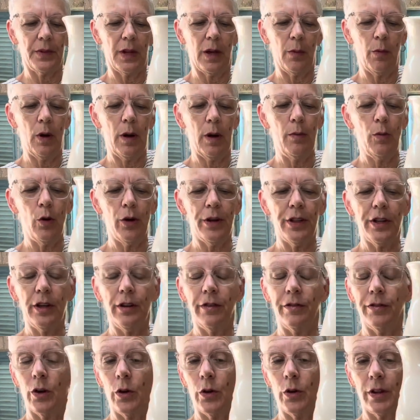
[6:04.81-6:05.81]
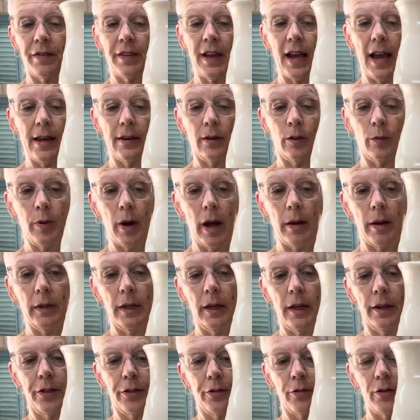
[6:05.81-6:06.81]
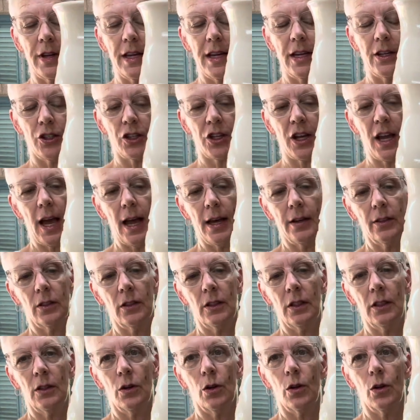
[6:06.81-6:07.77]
well, more than a votive candle, probably a three inch candle